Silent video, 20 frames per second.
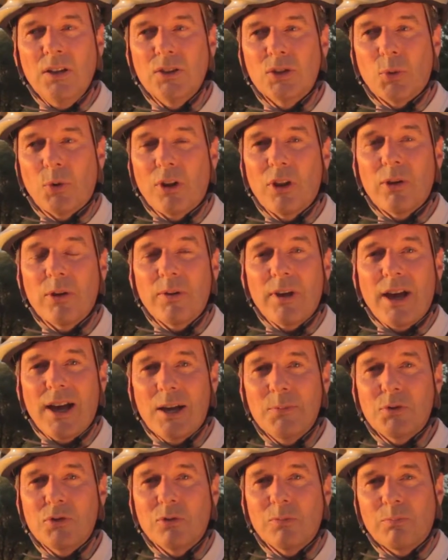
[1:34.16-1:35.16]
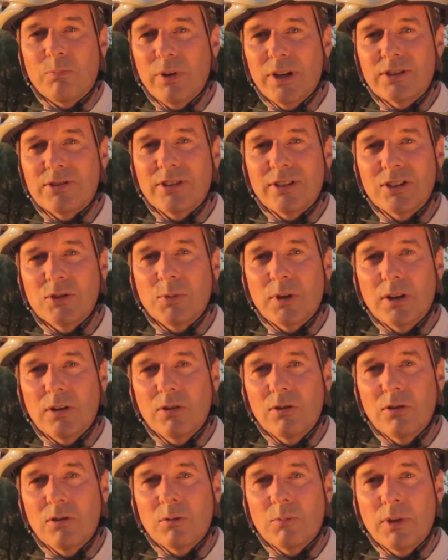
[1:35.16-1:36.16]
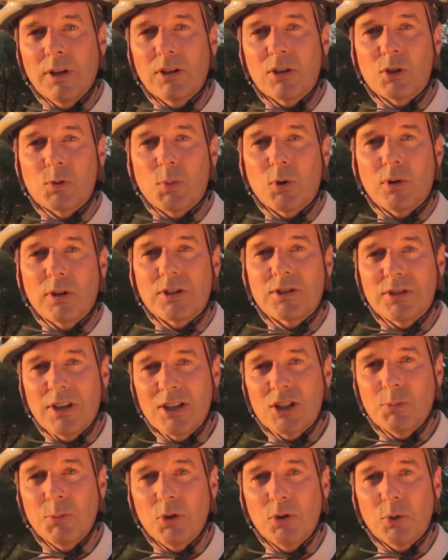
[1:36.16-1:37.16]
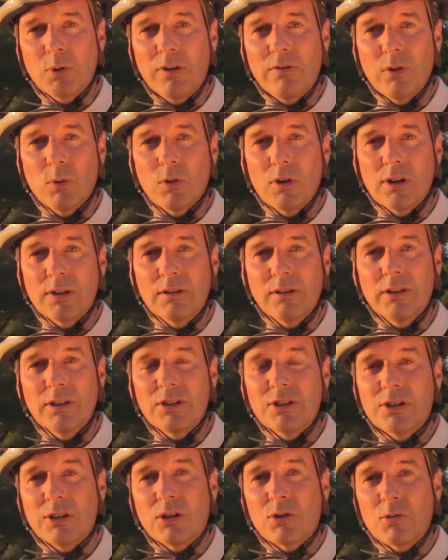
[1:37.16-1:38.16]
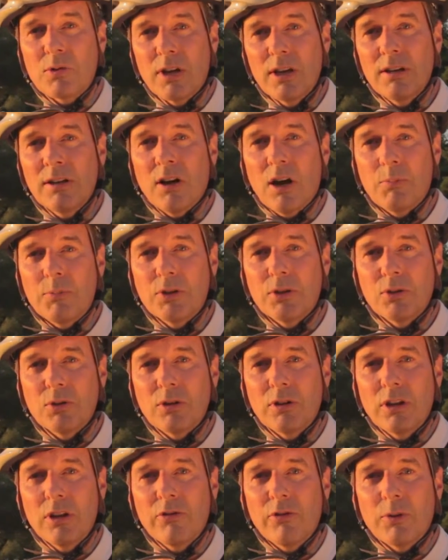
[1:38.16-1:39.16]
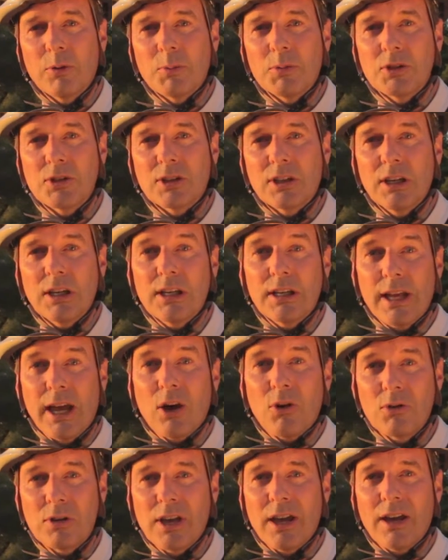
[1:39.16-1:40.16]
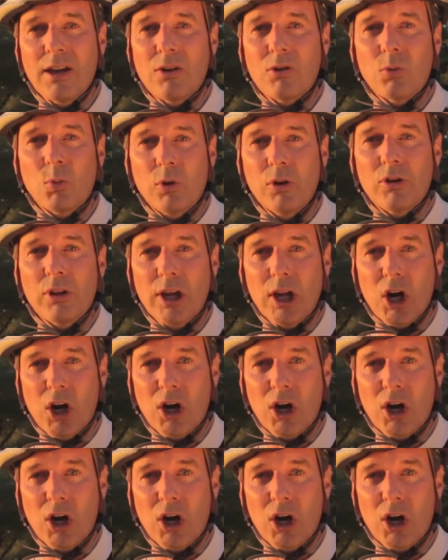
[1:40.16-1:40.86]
So one of the absolute best things we can do to make the sport accessible to everyone is to create an opportunity for them to ski downtown where they